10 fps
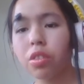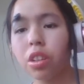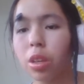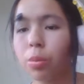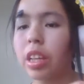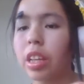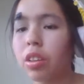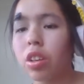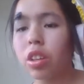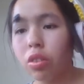As I
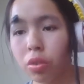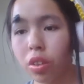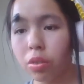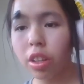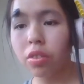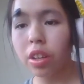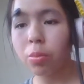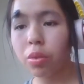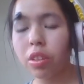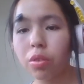prepare to take my life,
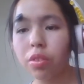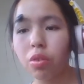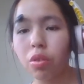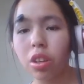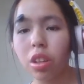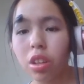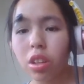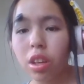I feel